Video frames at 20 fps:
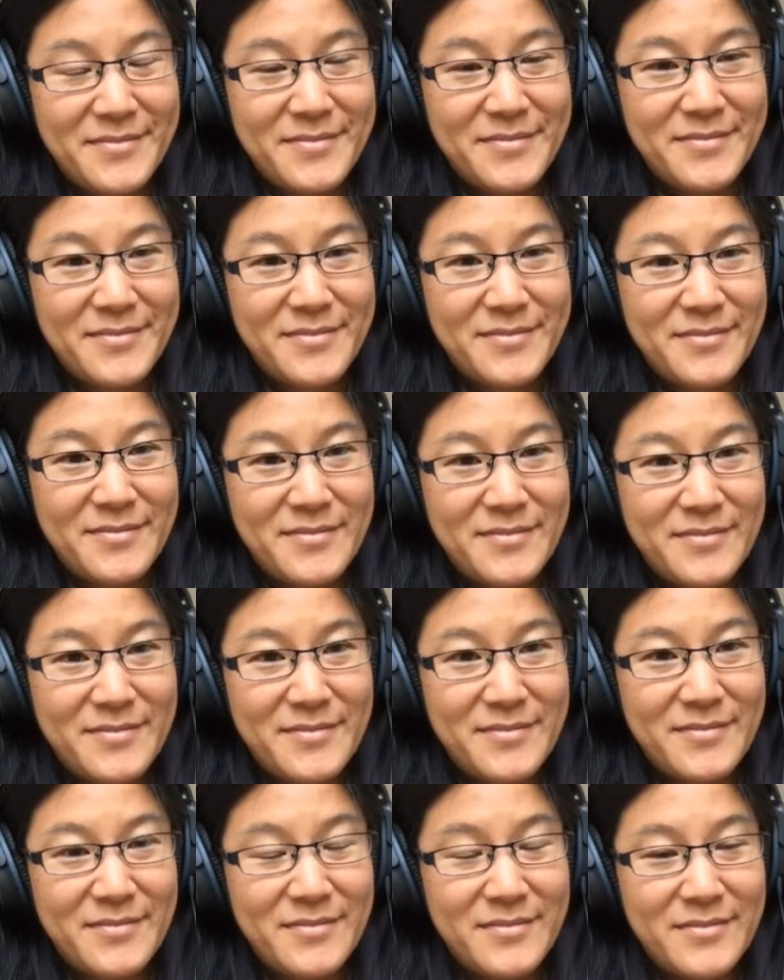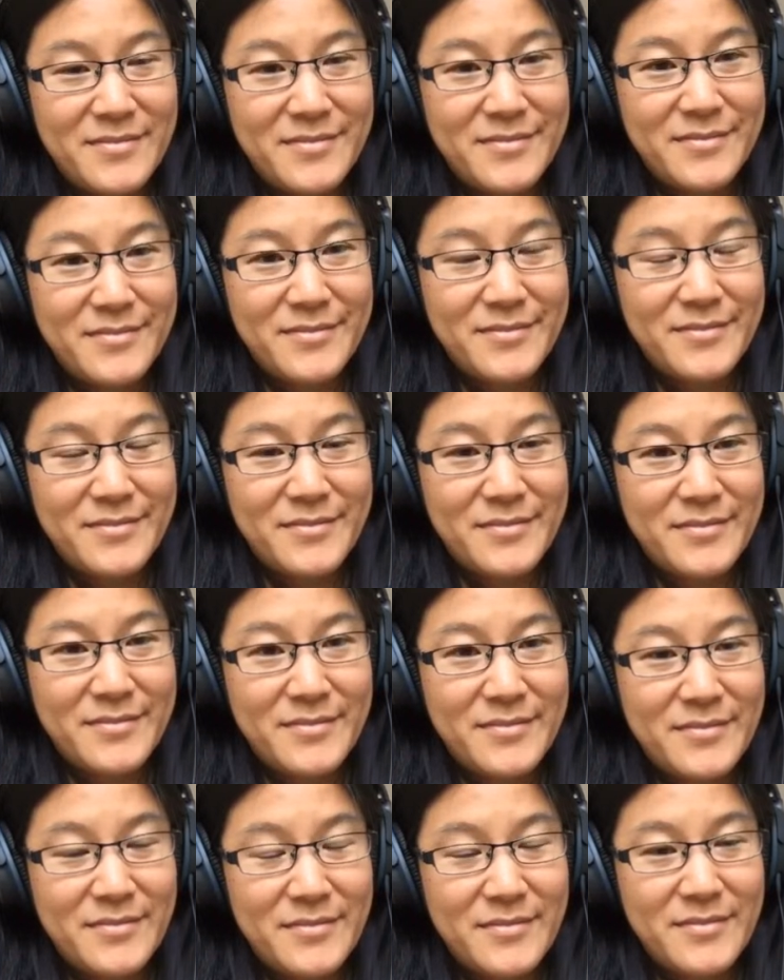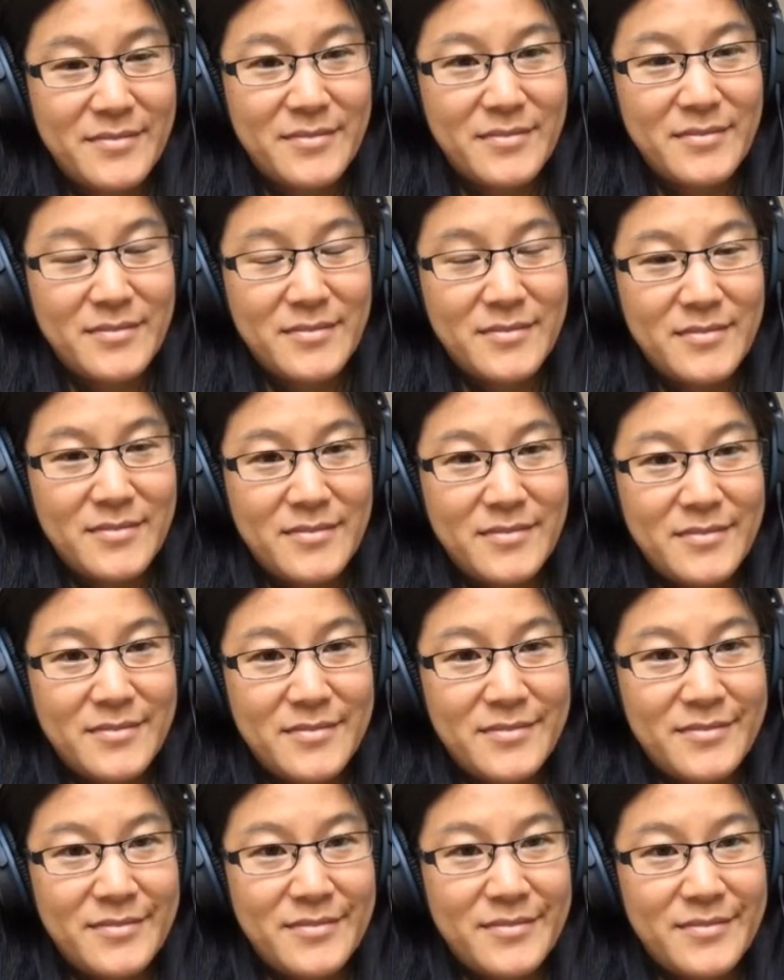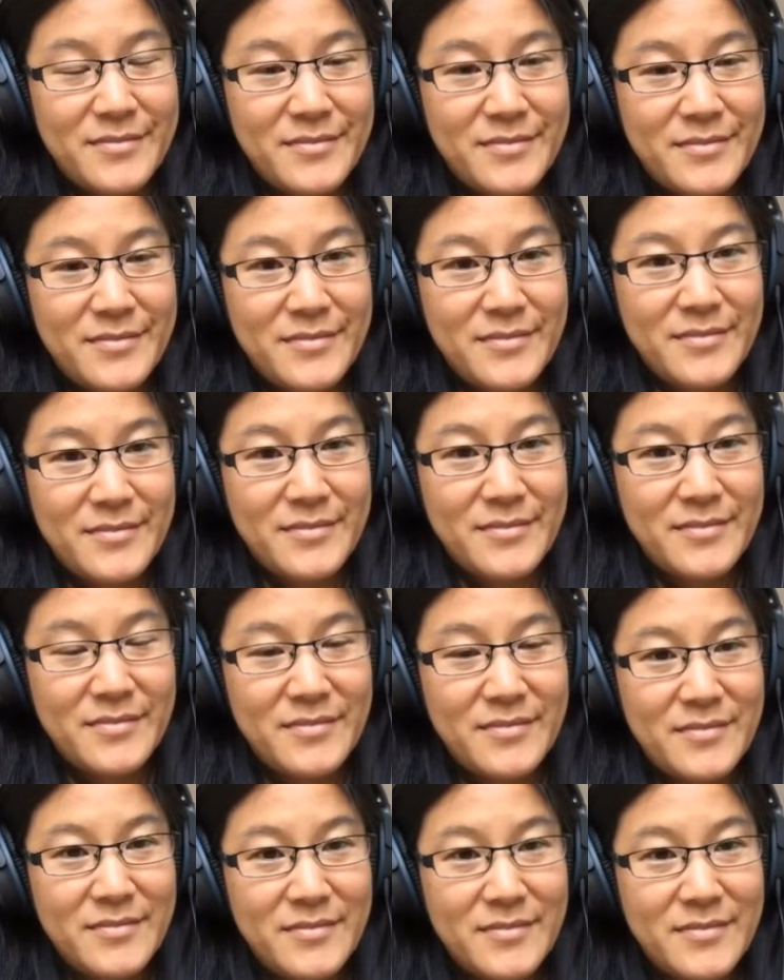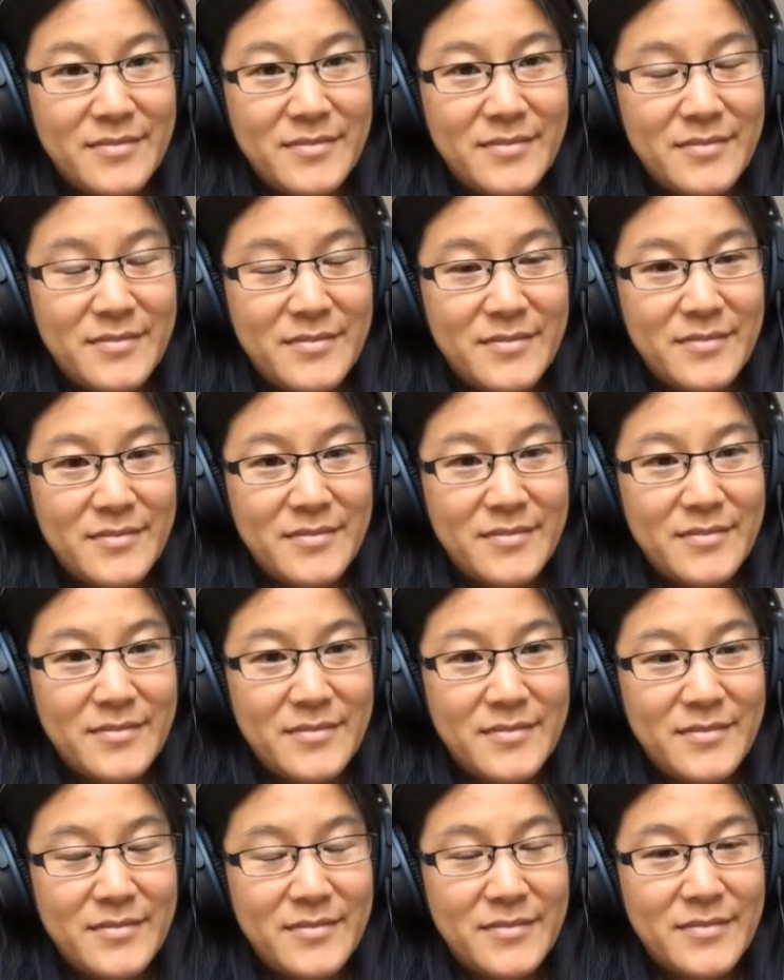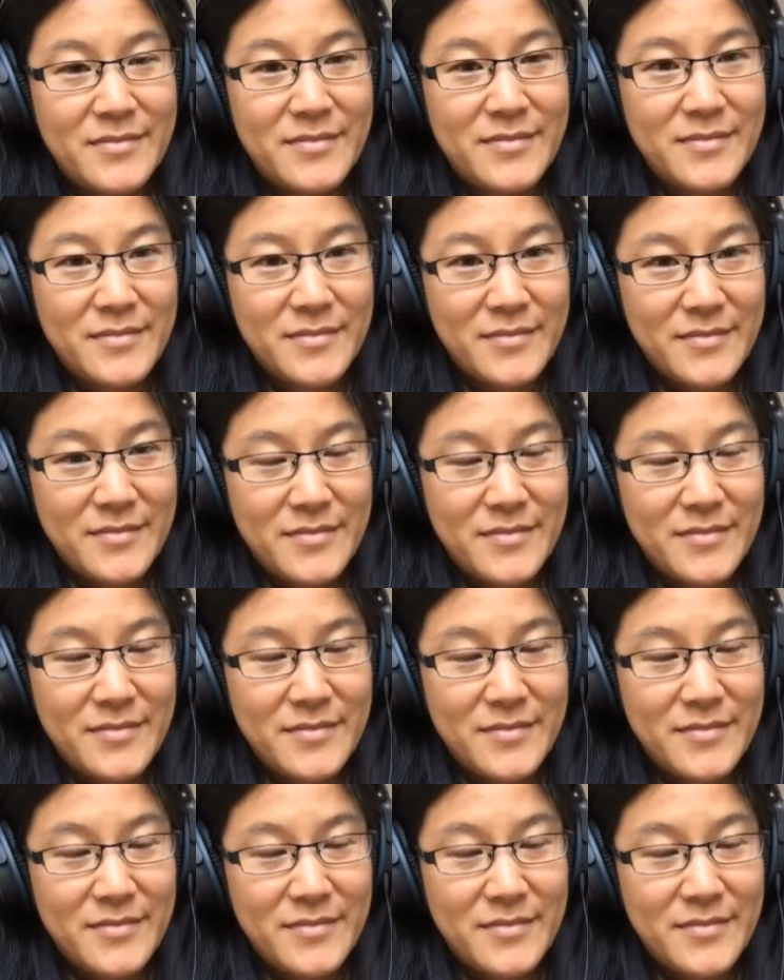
(silent)